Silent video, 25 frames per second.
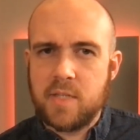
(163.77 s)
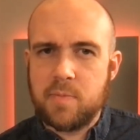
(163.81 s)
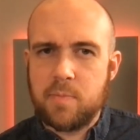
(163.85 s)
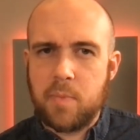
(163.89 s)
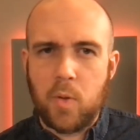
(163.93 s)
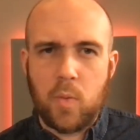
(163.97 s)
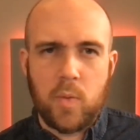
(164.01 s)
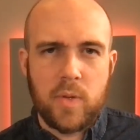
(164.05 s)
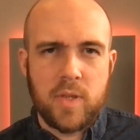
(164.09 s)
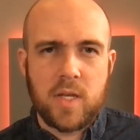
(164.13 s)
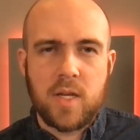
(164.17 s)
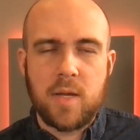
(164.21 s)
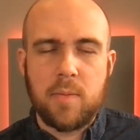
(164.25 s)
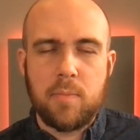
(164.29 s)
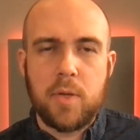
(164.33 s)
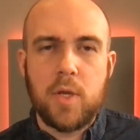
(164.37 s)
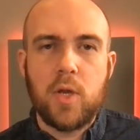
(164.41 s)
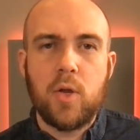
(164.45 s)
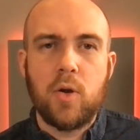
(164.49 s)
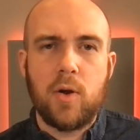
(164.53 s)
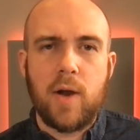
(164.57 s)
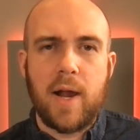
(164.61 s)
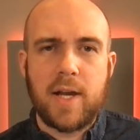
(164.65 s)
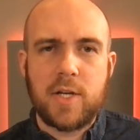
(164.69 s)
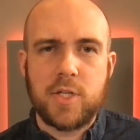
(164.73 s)
but when the
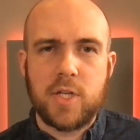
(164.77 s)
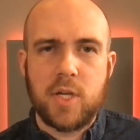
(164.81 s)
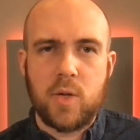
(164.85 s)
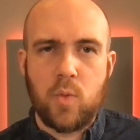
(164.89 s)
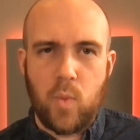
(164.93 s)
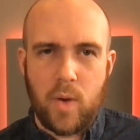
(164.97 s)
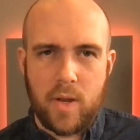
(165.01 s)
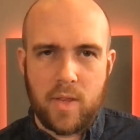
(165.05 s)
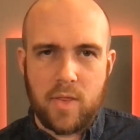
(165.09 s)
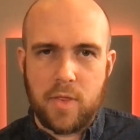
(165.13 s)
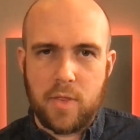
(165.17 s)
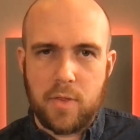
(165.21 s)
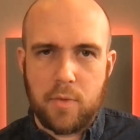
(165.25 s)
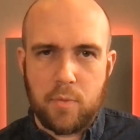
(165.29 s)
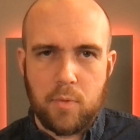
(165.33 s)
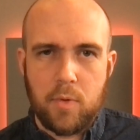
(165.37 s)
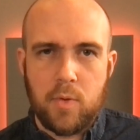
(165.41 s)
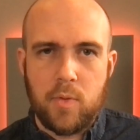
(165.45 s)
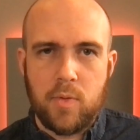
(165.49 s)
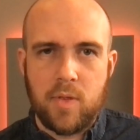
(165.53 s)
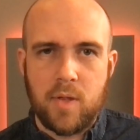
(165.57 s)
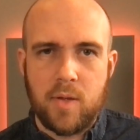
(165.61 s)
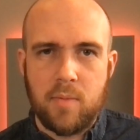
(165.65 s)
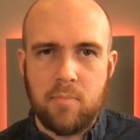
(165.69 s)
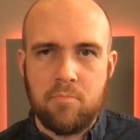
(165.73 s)
computer actually went through
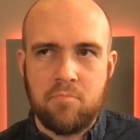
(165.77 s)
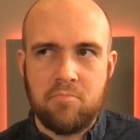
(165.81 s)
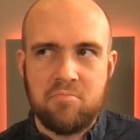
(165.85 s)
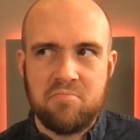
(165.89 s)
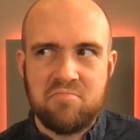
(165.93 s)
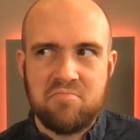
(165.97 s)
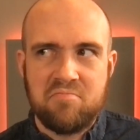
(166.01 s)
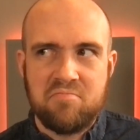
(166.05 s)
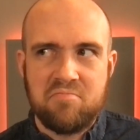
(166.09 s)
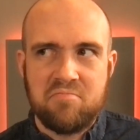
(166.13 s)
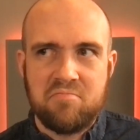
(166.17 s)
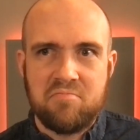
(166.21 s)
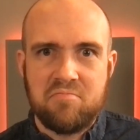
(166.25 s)
them,